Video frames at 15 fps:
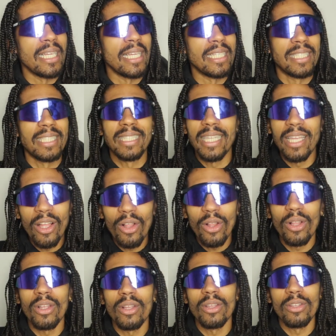is
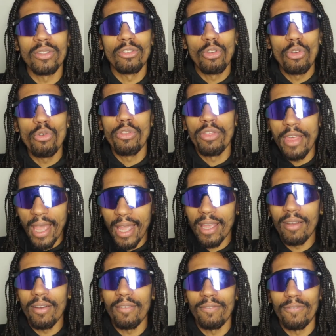still too
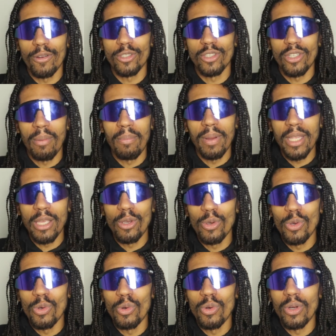thick for somebody
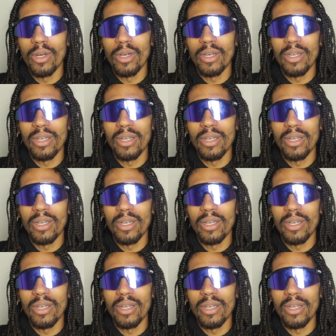who